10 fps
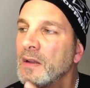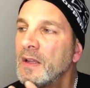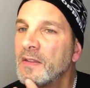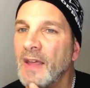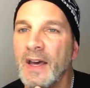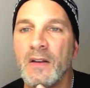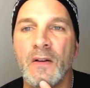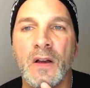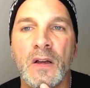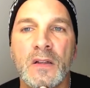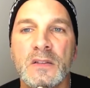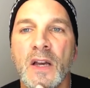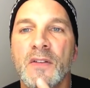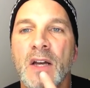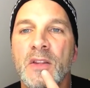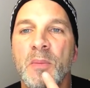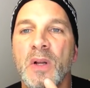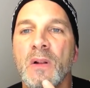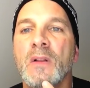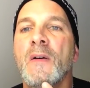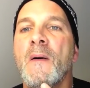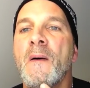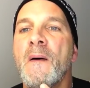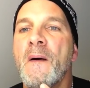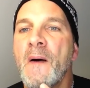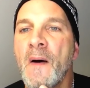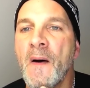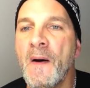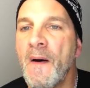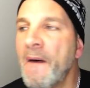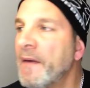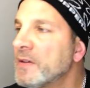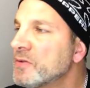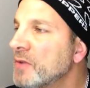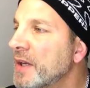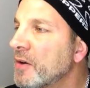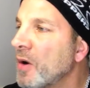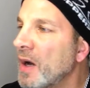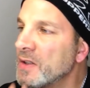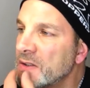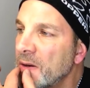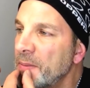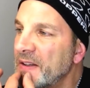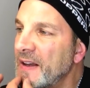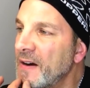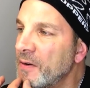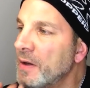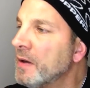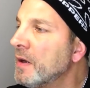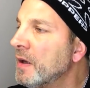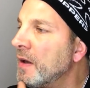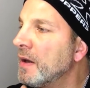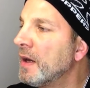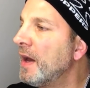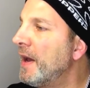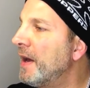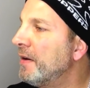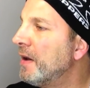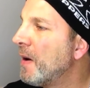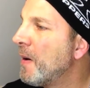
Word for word: like that. See, I've got the middle straight across coming down and